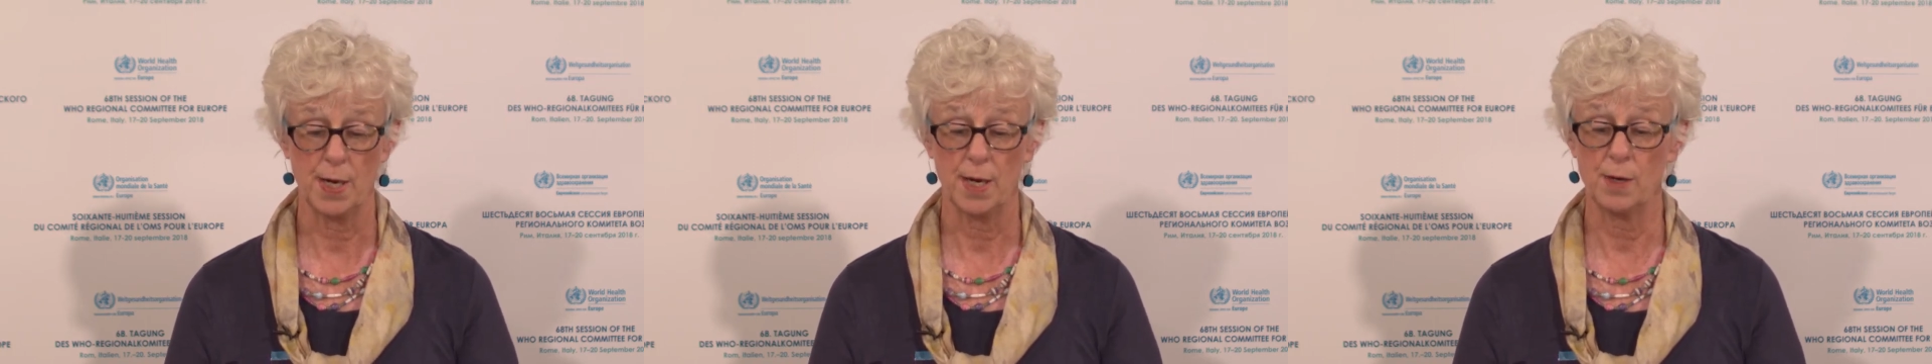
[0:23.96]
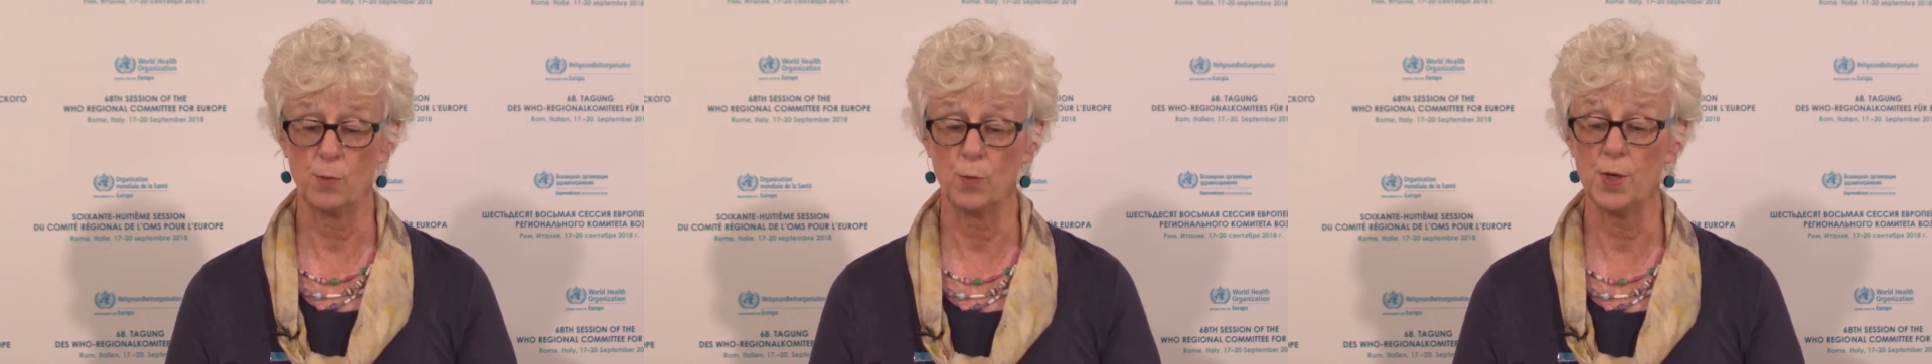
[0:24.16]

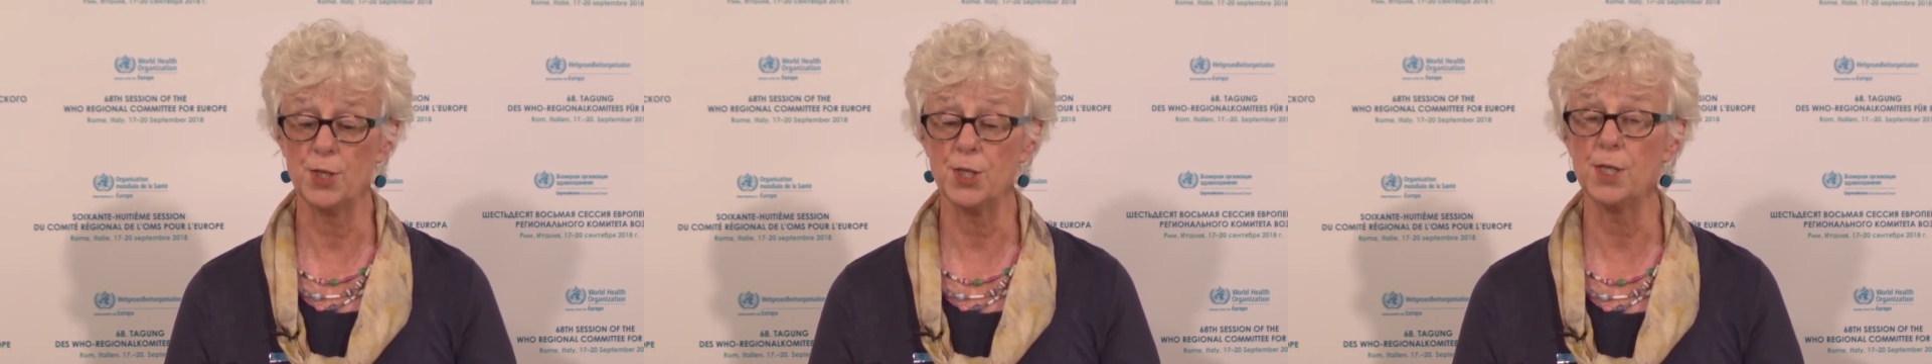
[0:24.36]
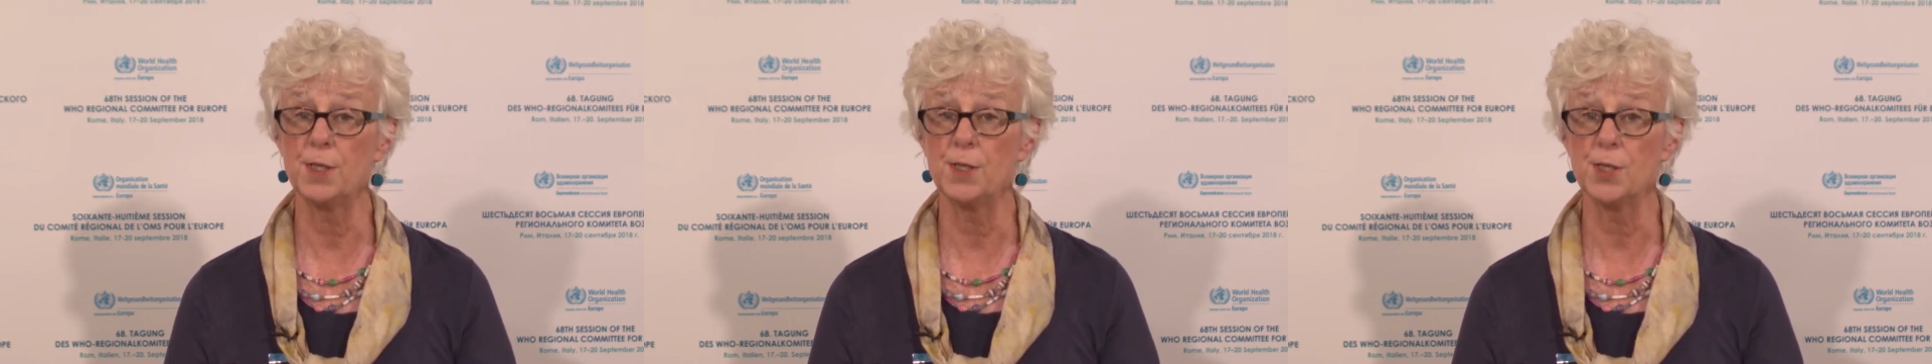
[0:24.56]
and
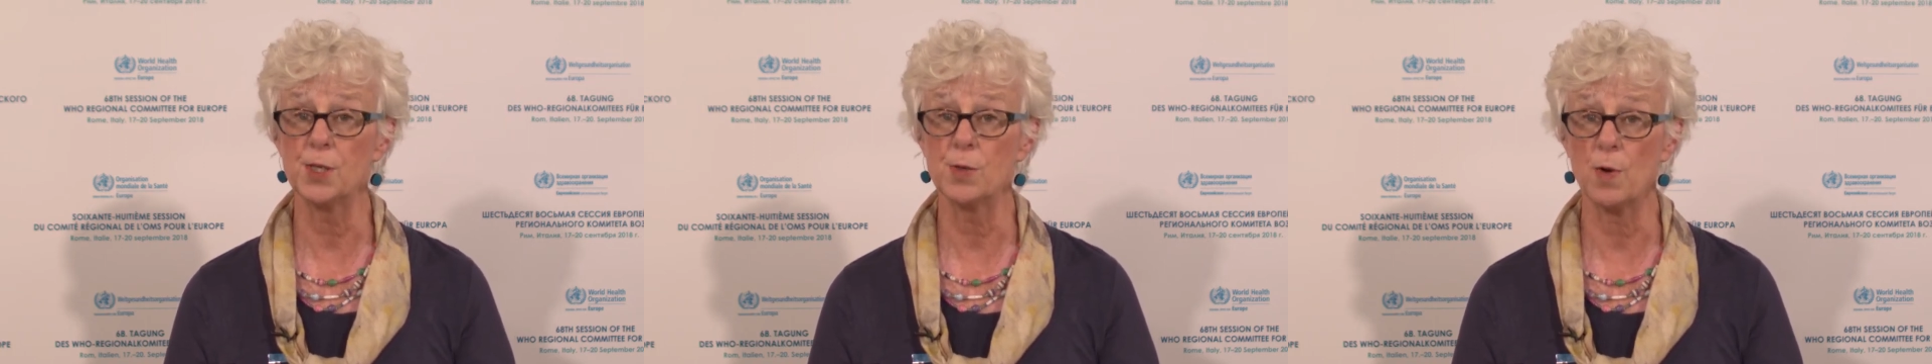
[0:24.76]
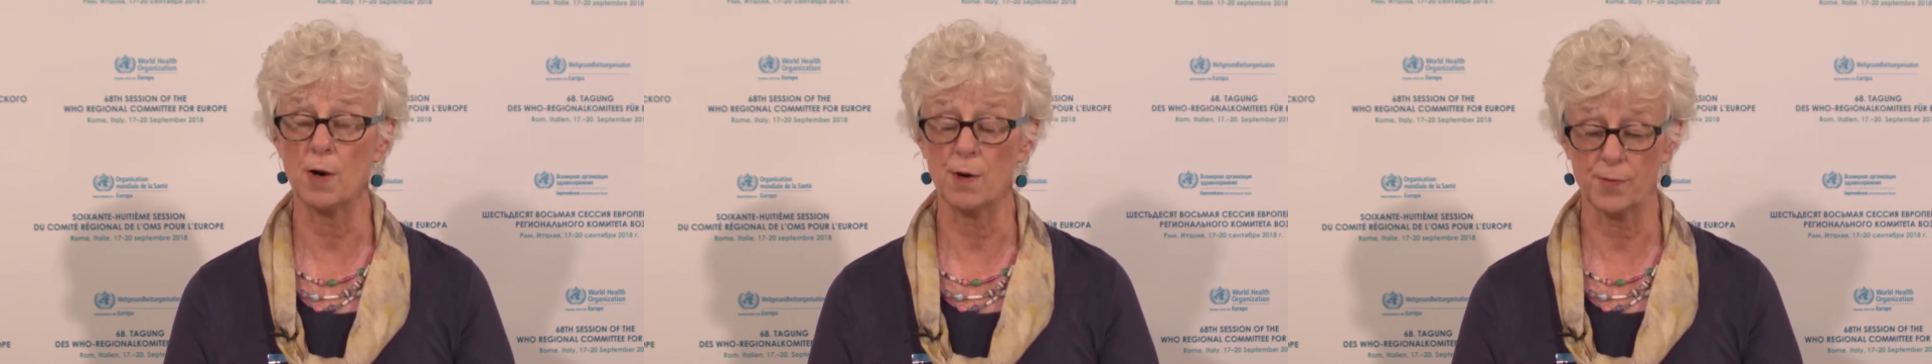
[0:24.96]
wishes
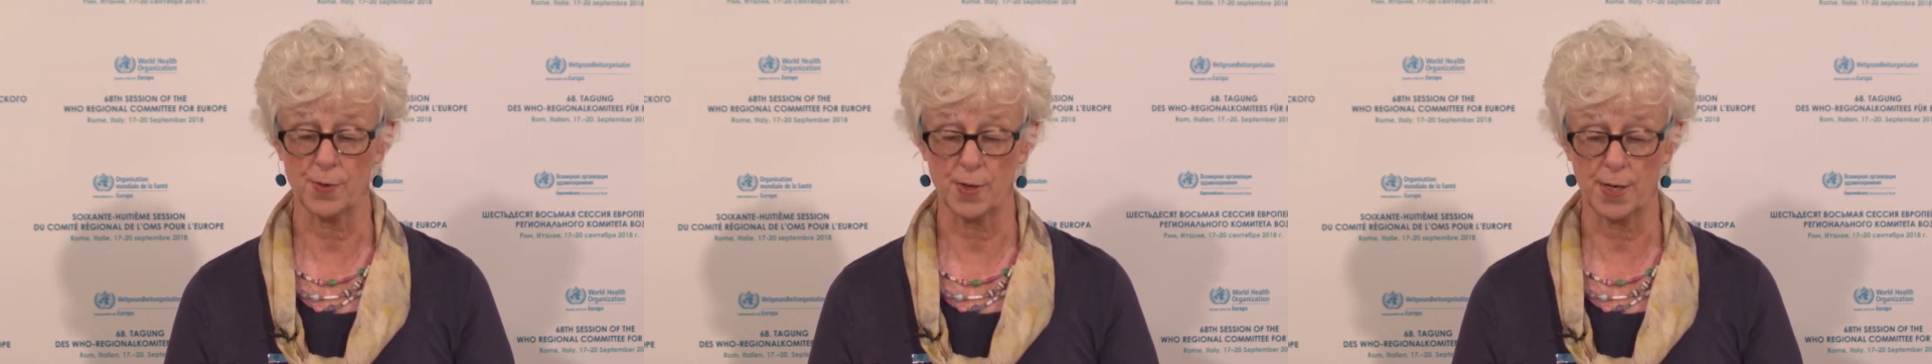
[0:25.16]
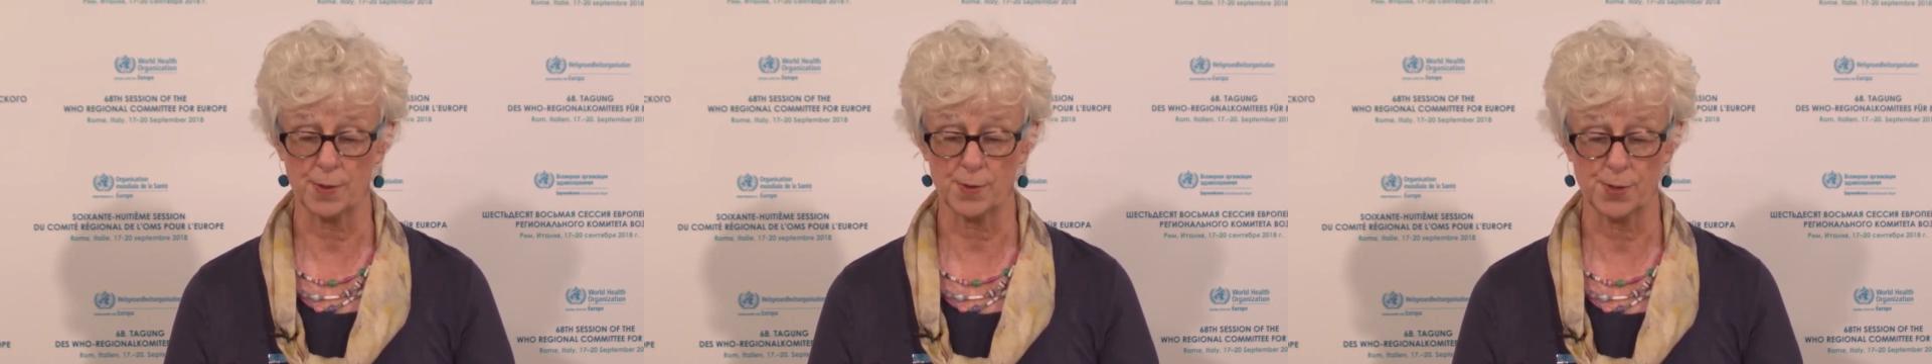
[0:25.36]
to
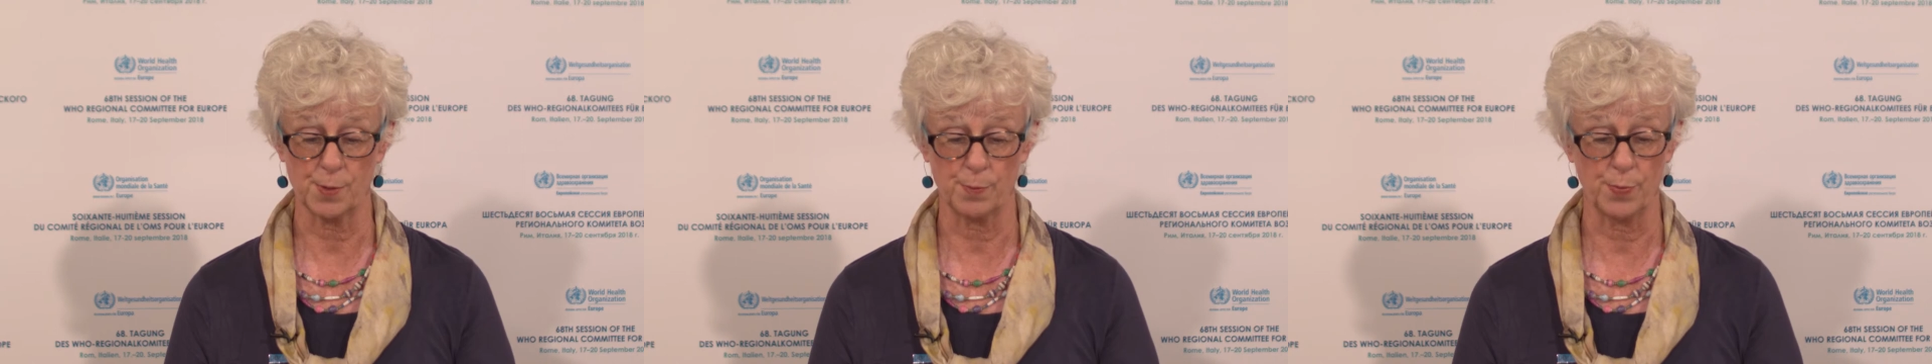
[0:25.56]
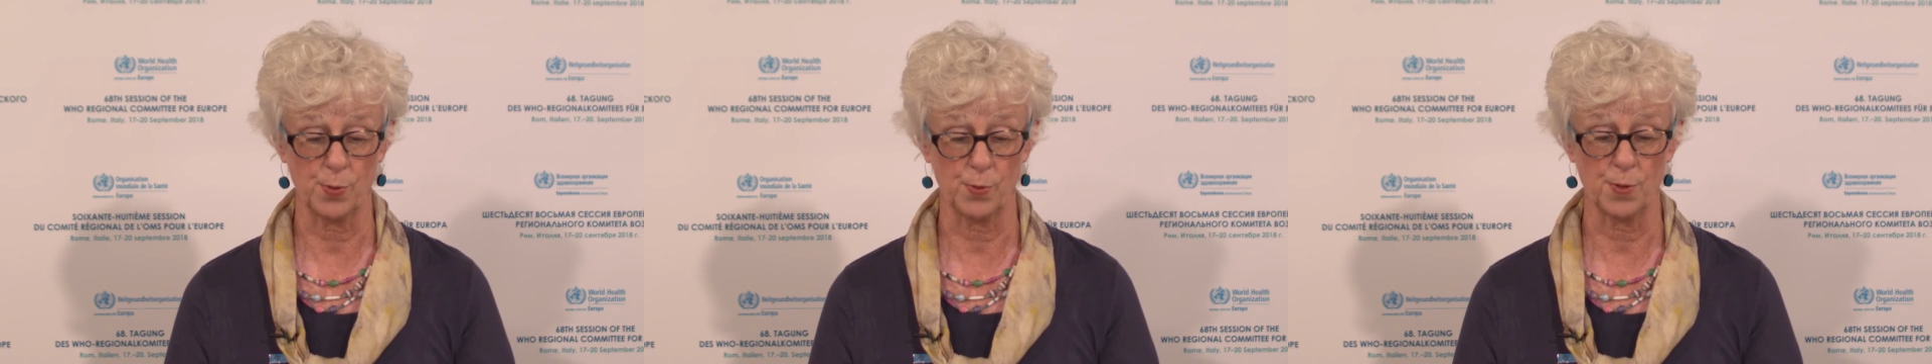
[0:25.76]
offer our
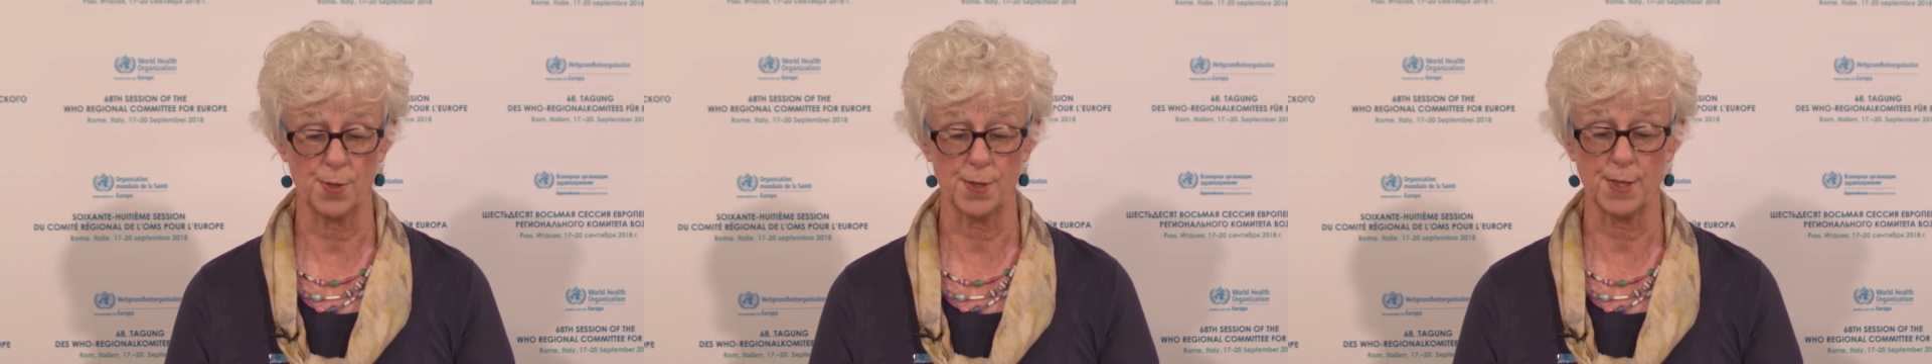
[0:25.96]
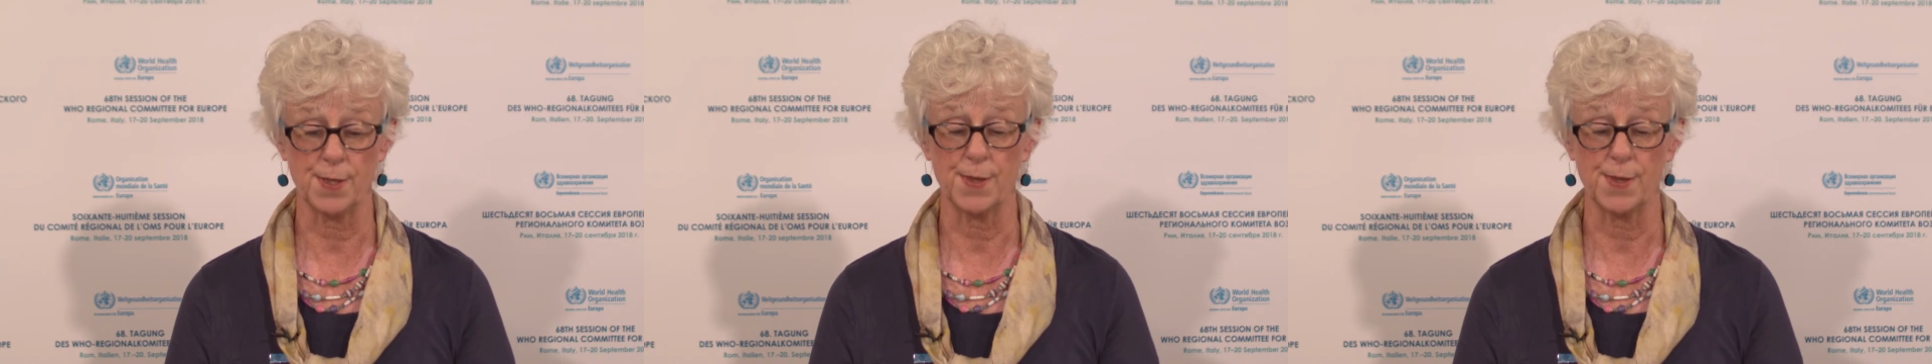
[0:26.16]
support